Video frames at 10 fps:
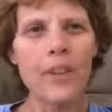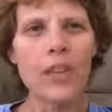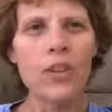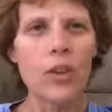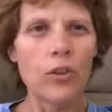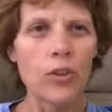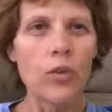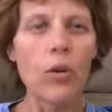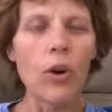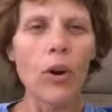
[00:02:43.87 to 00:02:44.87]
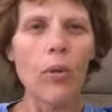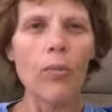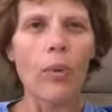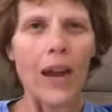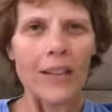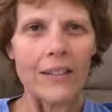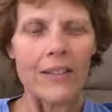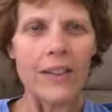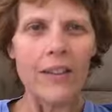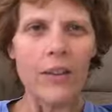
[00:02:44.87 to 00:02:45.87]
you are
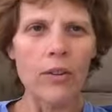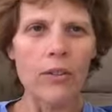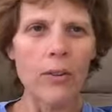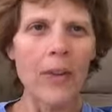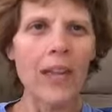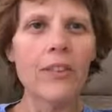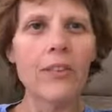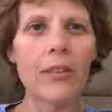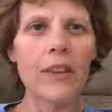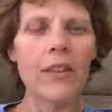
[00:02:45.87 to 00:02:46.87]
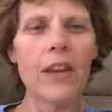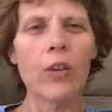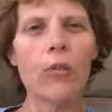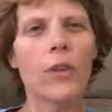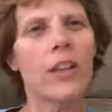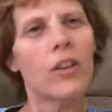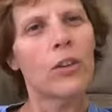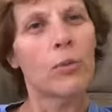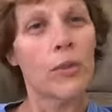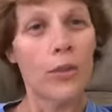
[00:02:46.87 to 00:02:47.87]
practicing those commands so that they are really
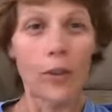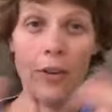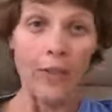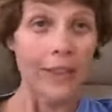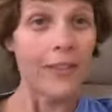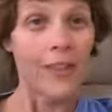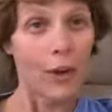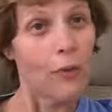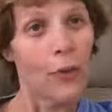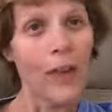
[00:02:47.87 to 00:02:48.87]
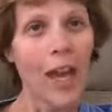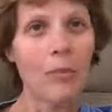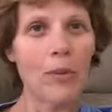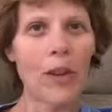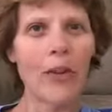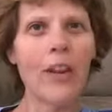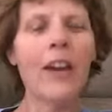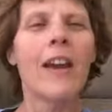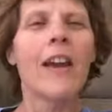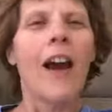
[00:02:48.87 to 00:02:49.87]
good with that's their vocabulary.
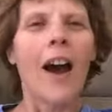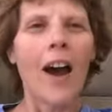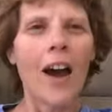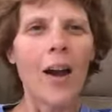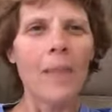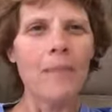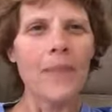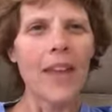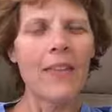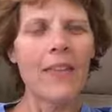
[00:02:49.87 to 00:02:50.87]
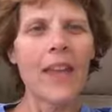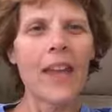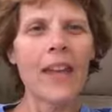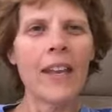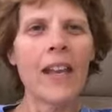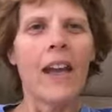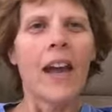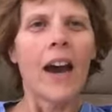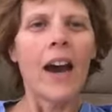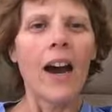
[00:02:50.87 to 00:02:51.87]
And then
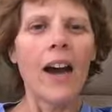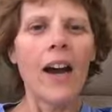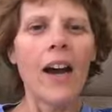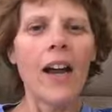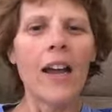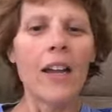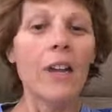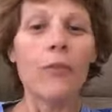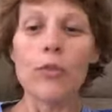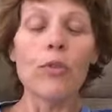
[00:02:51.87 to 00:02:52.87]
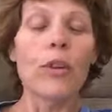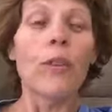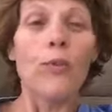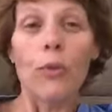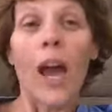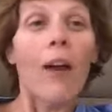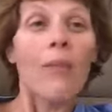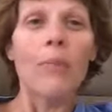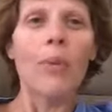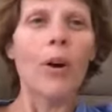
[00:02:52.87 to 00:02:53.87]
if you have
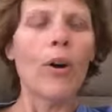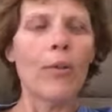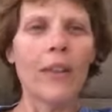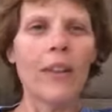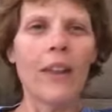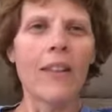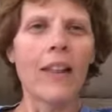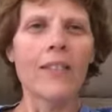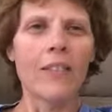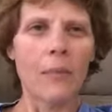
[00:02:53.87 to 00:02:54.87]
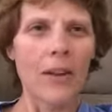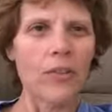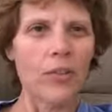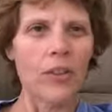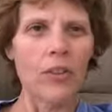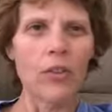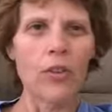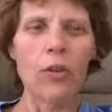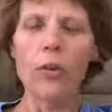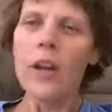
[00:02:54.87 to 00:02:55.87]
them both and that's the best you can
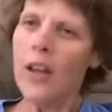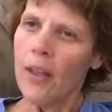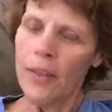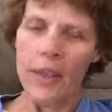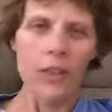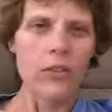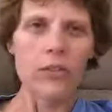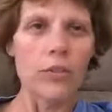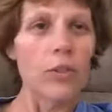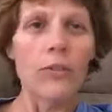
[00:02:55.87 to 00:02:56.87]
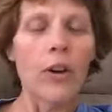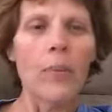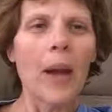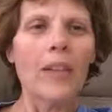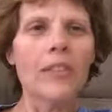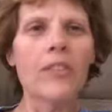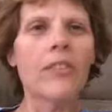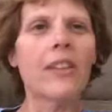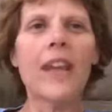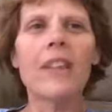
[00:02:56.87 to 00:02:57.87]
do, then do your very best to
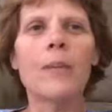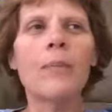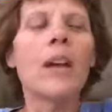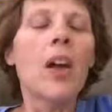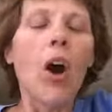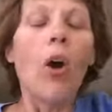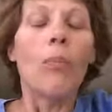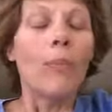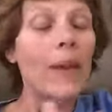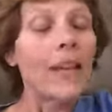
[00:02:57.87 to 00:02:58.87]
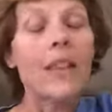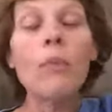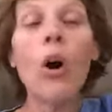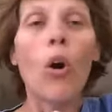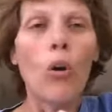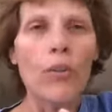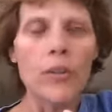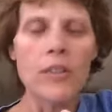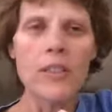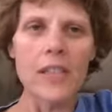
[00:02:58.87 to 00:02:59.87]
just get them, make them hold
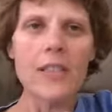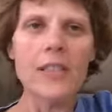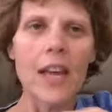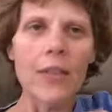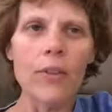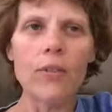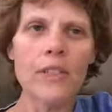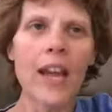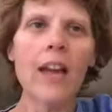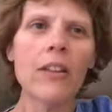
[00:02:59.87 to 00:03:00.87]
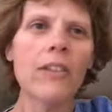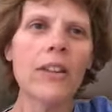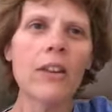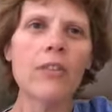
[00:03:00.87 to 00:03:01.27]
their sits and their downs. They